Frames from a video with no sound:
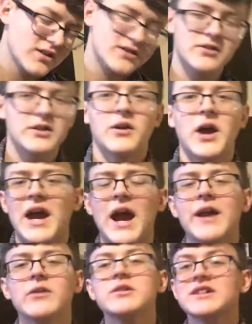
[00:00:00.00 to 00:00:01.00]
So, you know,
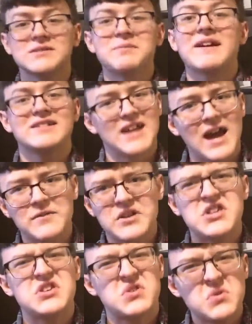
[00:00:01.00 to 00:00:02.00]
I don't expect to have a
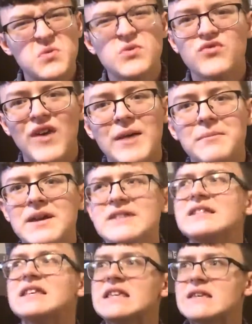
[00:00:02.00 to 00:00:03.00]
huge fan
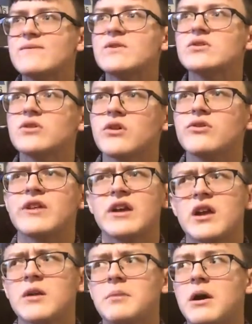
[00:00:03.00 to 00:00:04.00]
base, even though
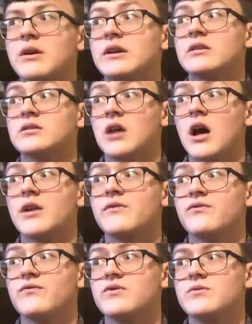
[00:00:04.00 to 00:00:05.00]
thinking about it, a lot
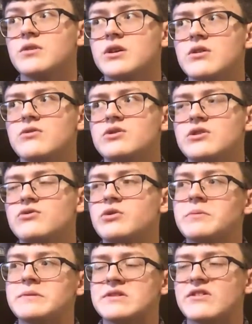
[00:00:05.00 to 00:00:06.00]
of huge
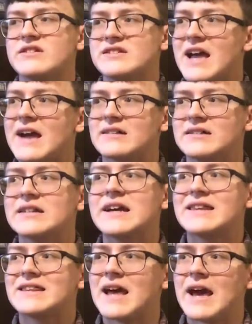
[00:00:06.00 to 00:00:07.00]
YouTubers are exactly
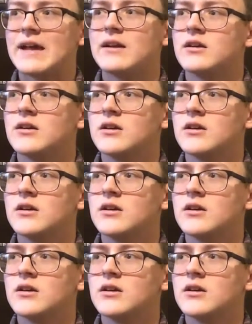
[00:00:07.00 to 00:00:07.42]
like that.